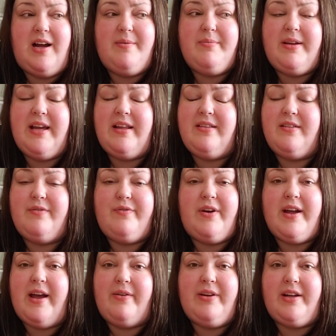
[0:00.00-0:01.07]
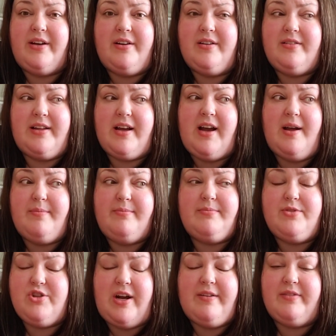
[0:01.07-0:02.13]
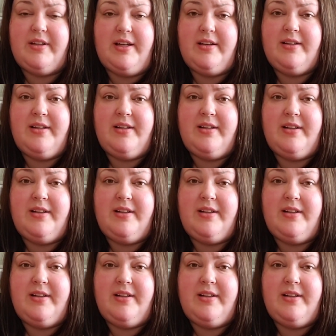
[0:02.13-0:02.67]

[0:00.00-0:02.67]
I'm getting the fuck out of here. Like, I'm traveling.